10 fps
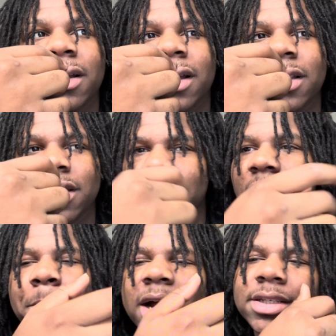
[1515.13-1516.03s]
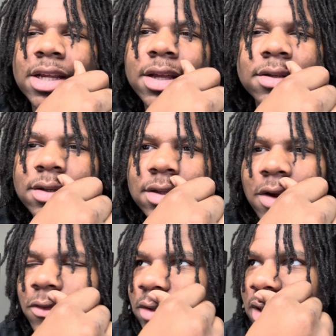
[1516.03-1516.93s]
Because it's not by chance. It's
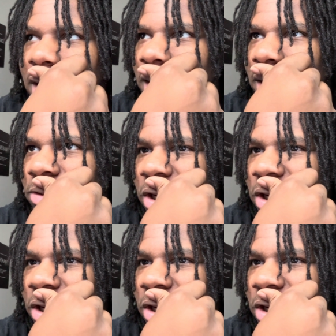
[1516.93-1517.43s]
definitely not luck.